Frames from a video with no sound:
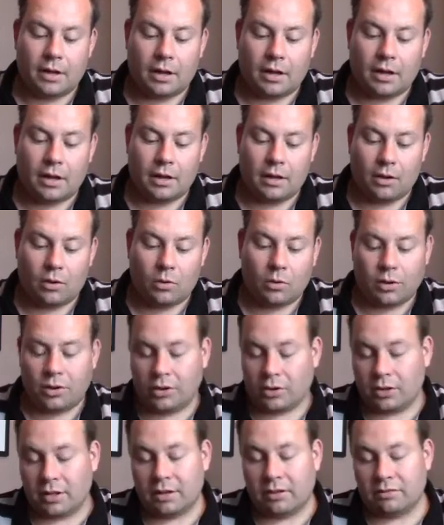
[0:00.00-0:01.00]
or
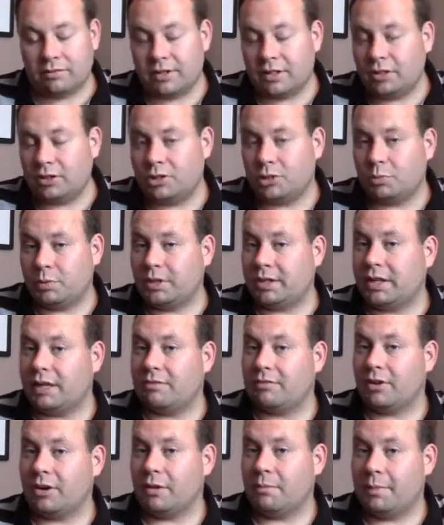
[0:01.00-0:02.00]
your little village wouldn't
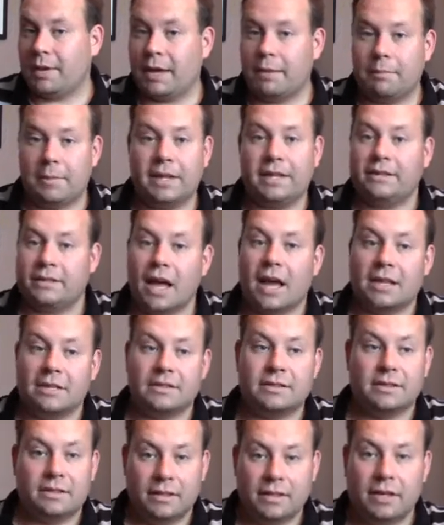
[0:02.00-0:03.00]
get very big, but it
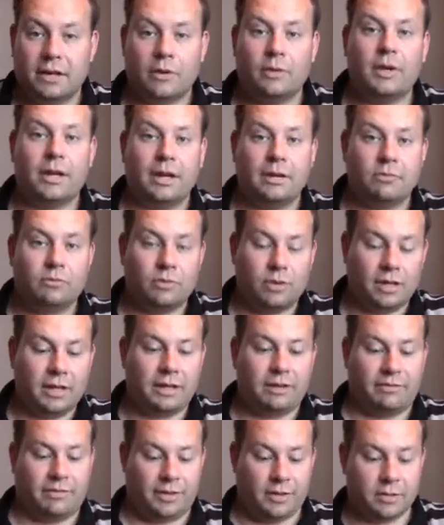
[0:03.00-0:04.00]
does. It
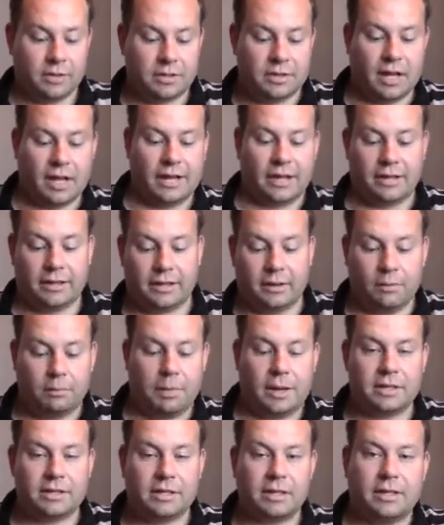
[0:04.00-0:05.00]
really feels like a little
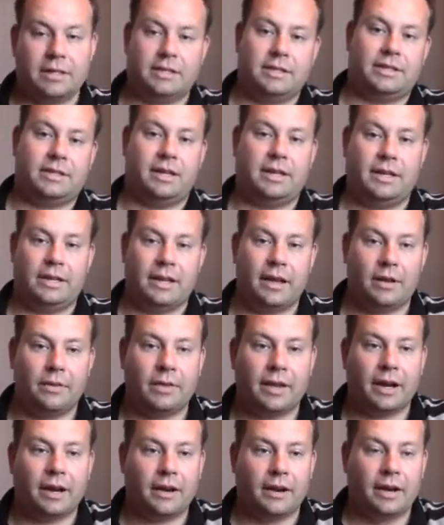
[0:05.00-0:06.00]
bustling city
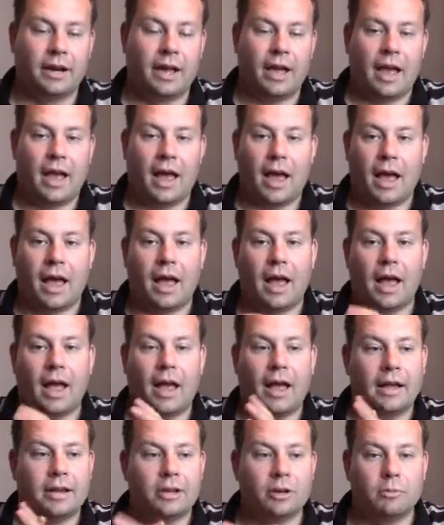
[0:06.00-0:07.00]
down there.
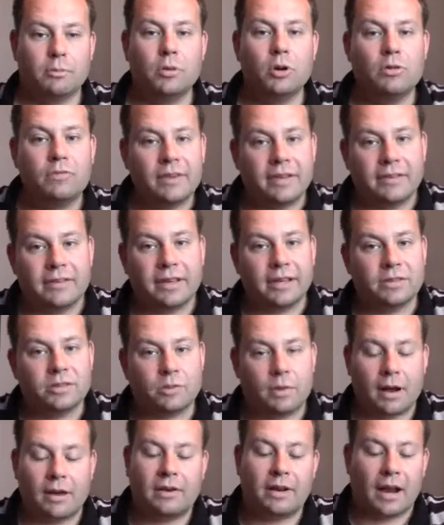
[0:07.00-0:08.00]
And you're moving
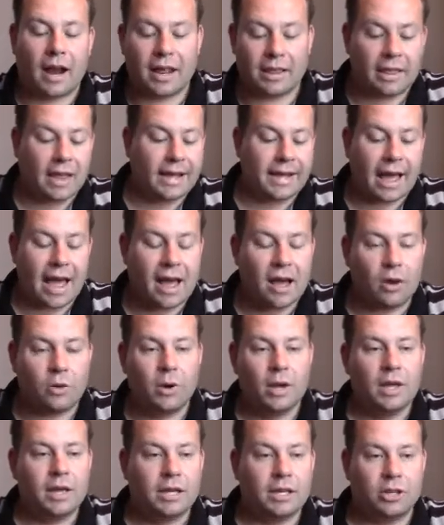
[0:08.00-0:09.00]
things around, and I like
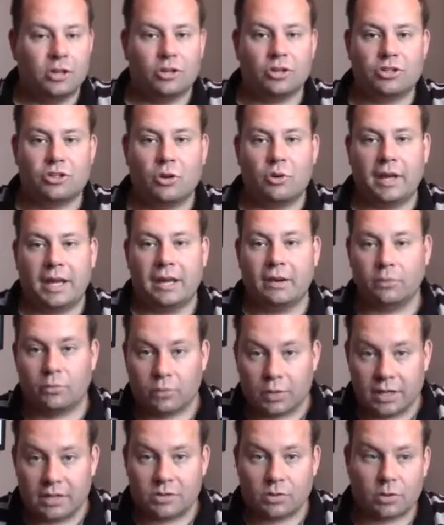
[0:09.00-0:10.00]
how you just don't get
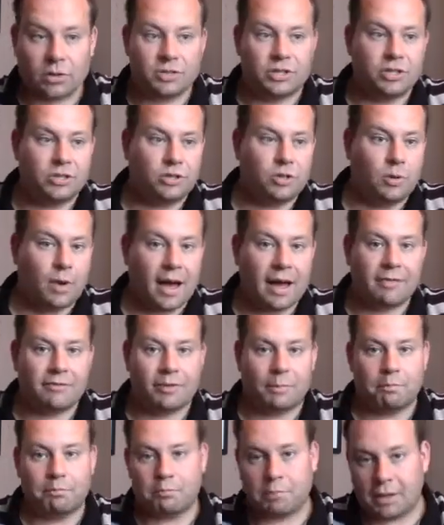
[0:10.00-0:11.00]
resources, you have
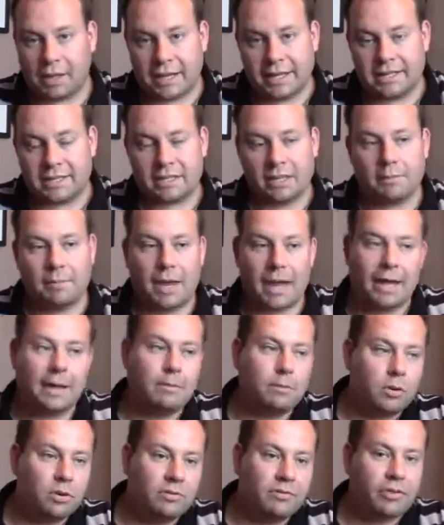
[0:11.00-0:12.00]
to place them
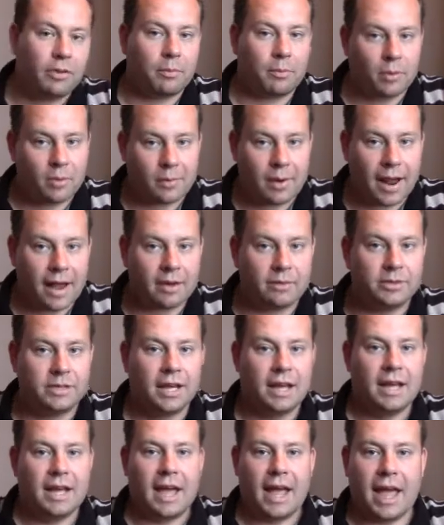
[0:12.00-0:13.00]
and move them
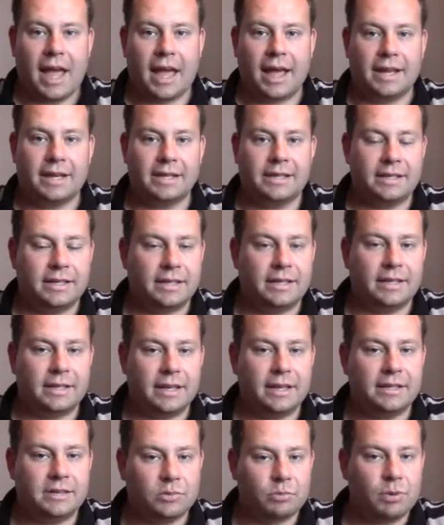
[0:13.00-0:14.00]
around, and
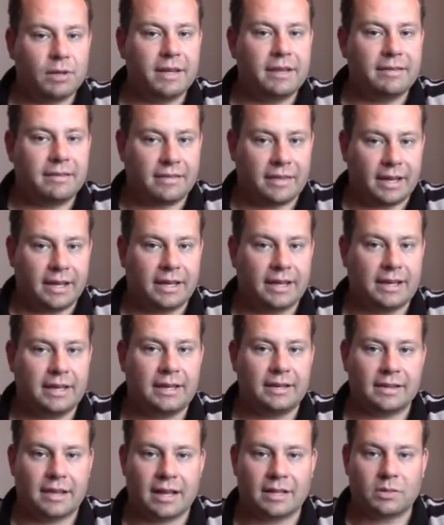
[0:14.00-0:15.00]
it's really
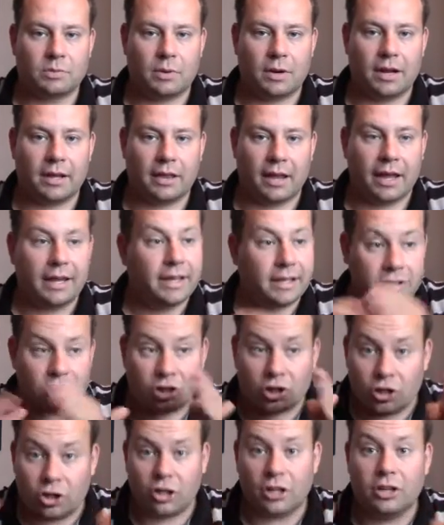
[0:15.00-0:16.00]
thinky, and that's what I like. It's
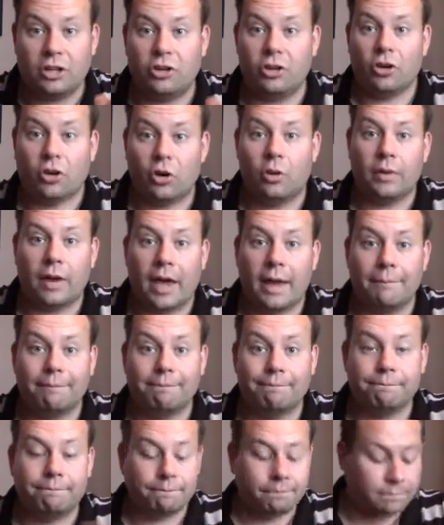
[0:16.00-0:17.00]
a good Euro game.
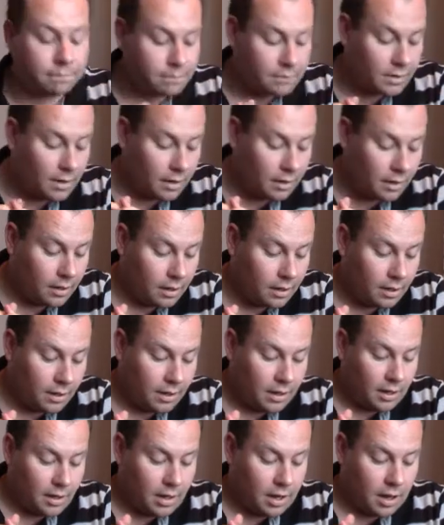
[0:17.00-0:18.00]

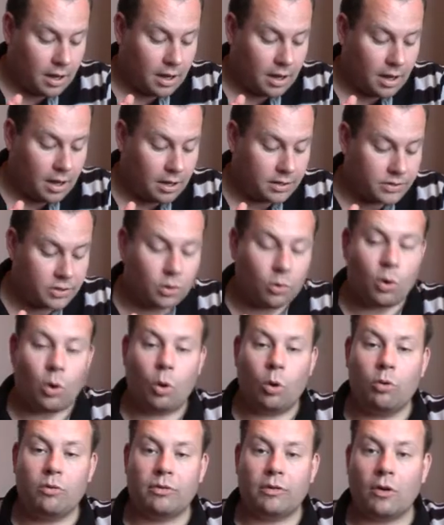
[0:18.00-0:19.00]
So
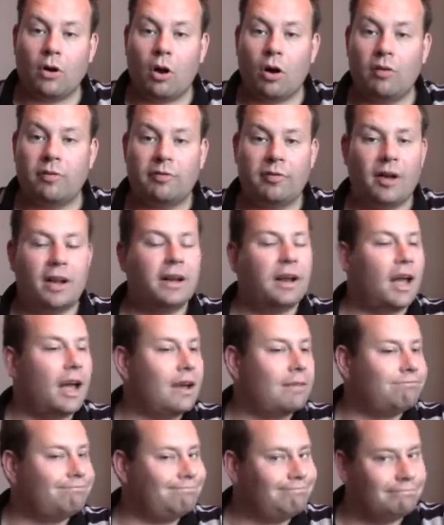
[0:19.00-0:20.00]
overall
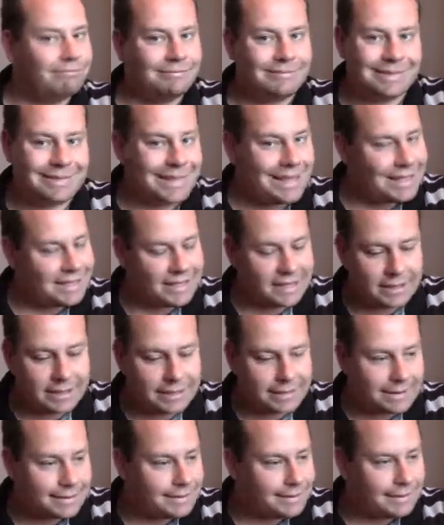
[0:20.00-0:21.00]
fun. This
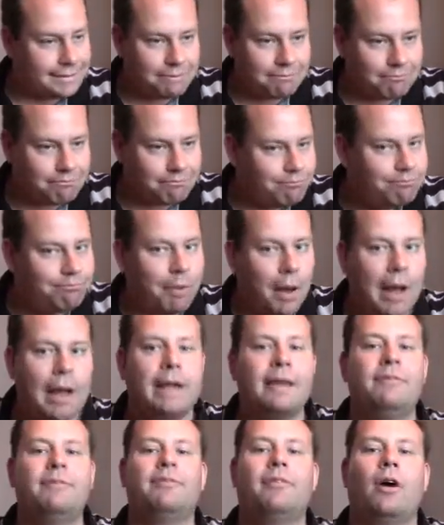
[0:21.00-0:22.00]
is
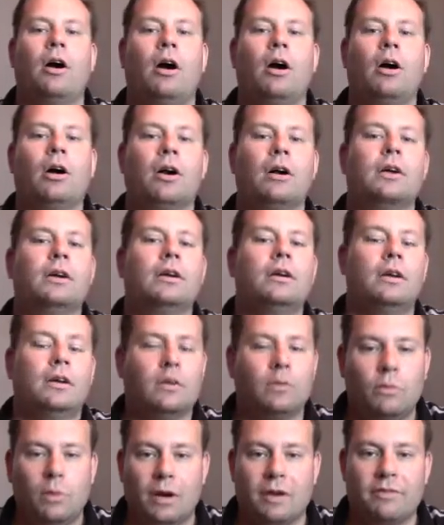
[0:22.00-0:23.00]
by far
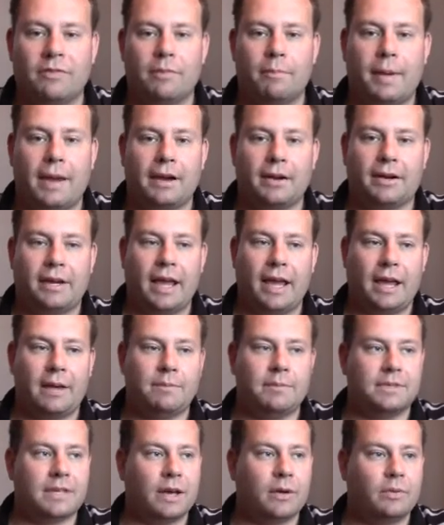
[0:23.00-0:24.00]
one of the better
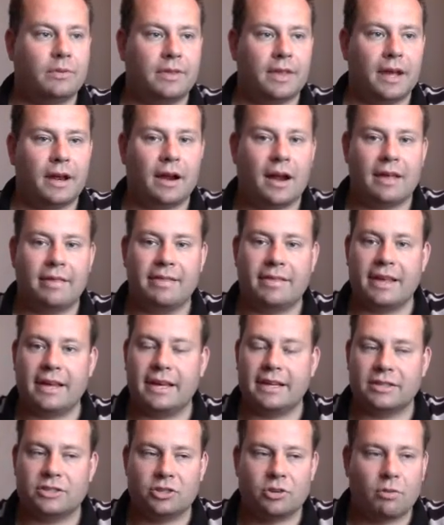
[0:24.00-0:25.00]
games out there. I
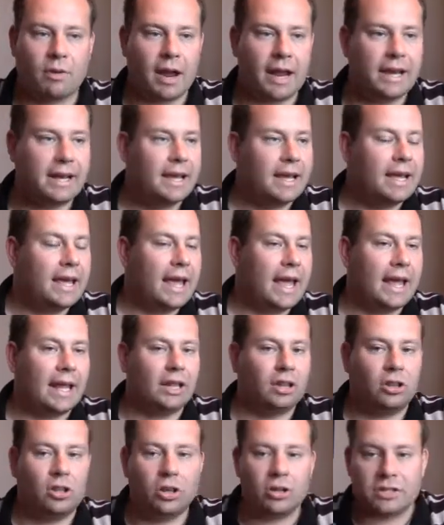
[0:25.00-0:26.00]
think it's great.
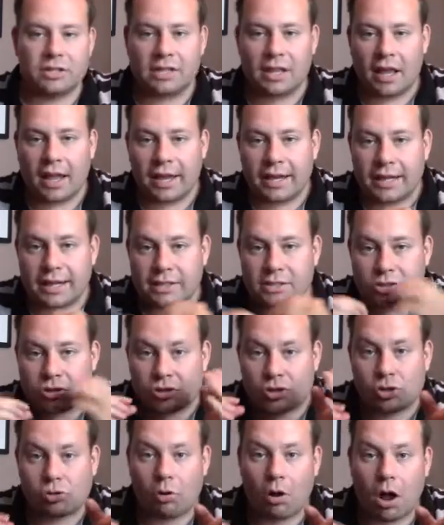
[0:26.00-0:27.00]
It looks like it's
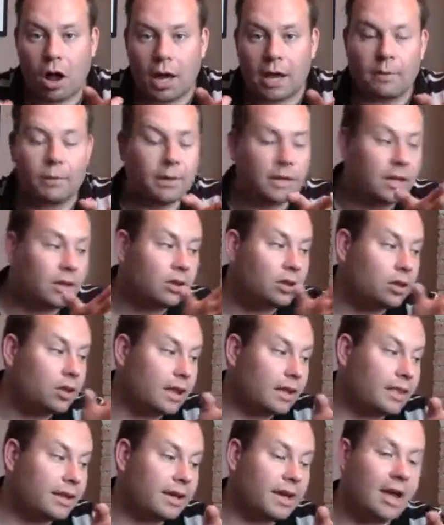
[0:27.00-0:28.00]
dry when you
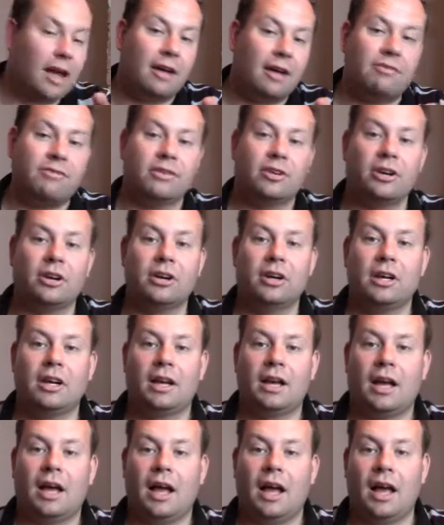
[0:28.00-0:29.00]
look at the cover,
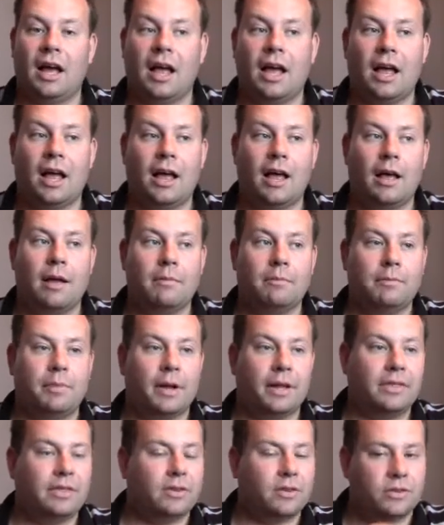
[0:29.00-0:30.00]

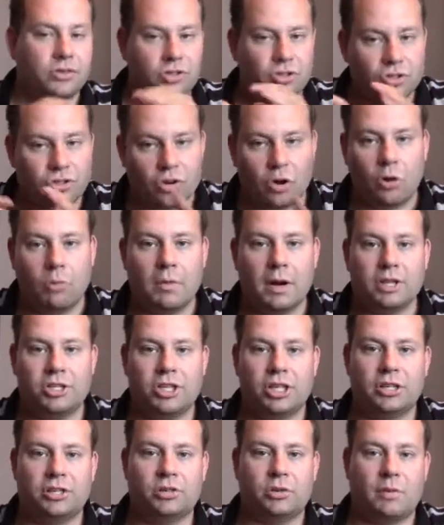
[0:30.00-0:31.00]
but there's so
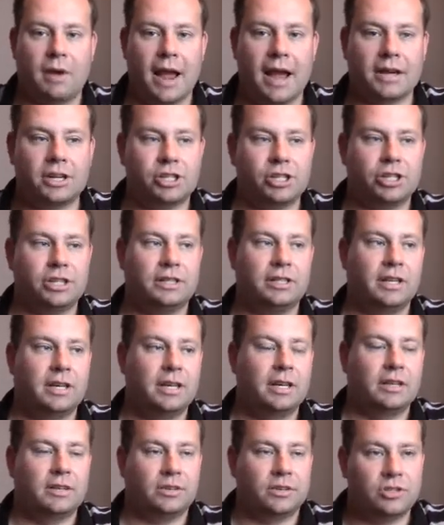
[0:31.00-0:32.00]
much interaction,
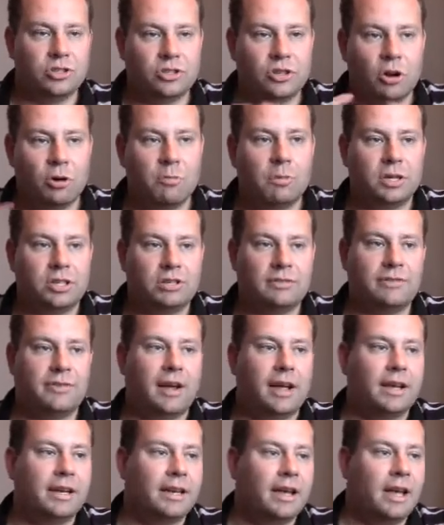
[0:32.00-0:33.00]
there's so much
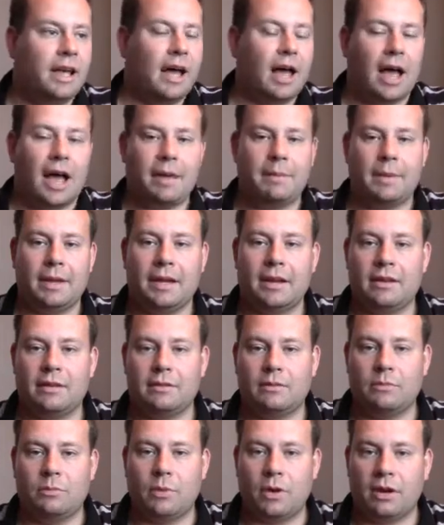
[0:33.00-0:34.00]
fun. I
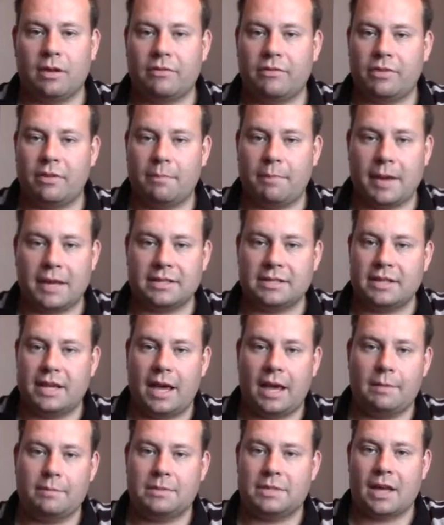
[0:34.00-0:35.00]
mean, one of the best
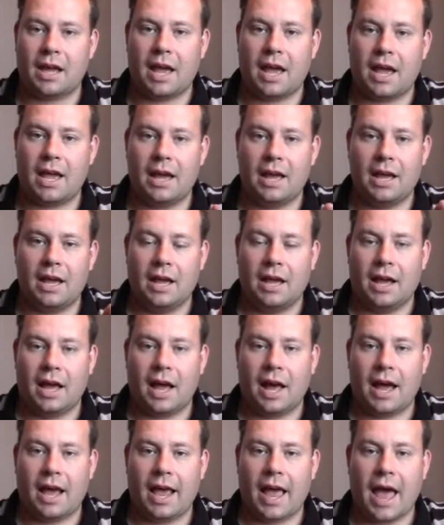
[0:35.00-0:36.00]
games I
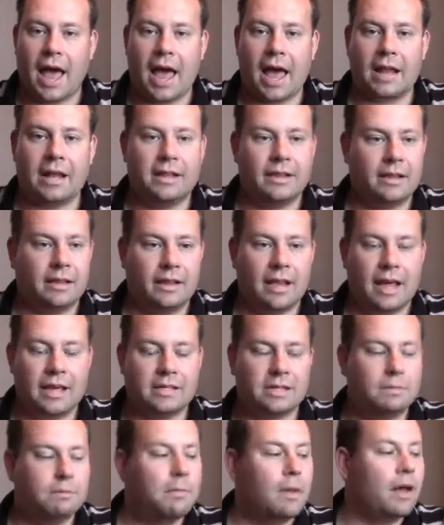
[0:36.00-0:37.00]
had in the
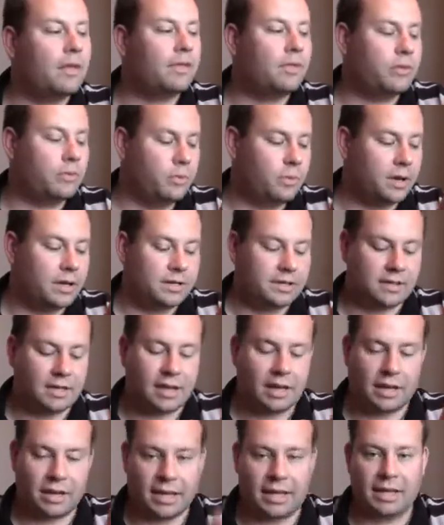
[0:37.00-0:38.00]
last month was
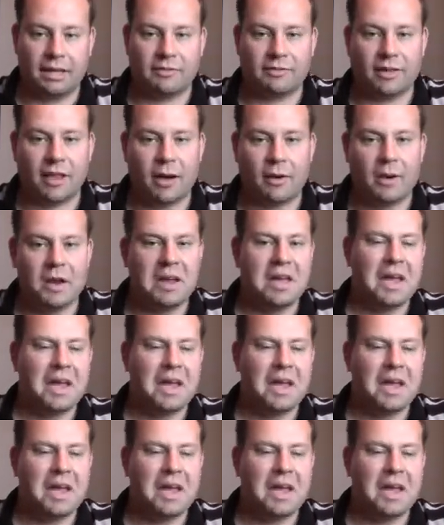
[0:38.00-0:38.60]
Keyflower,